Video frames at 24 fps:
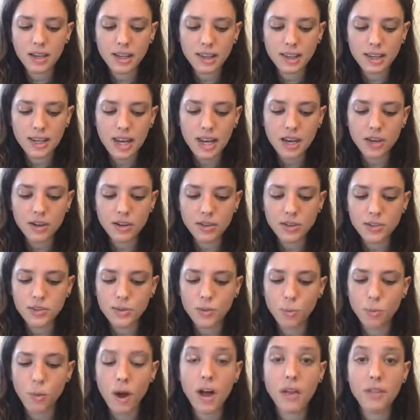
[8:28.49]
needles,
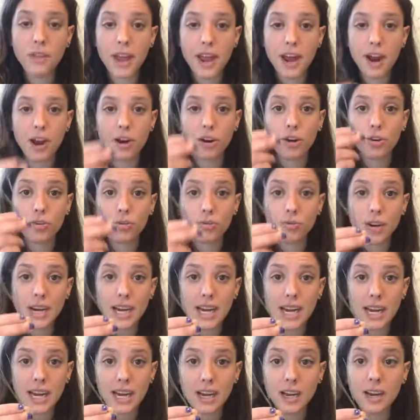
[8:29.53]
while they are
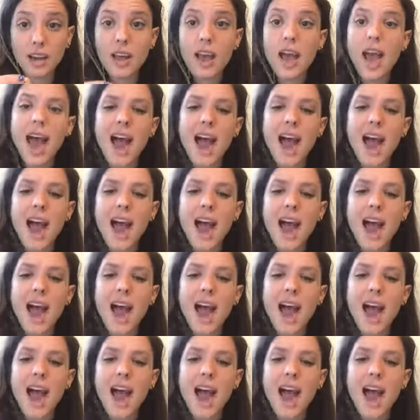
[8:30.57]
green,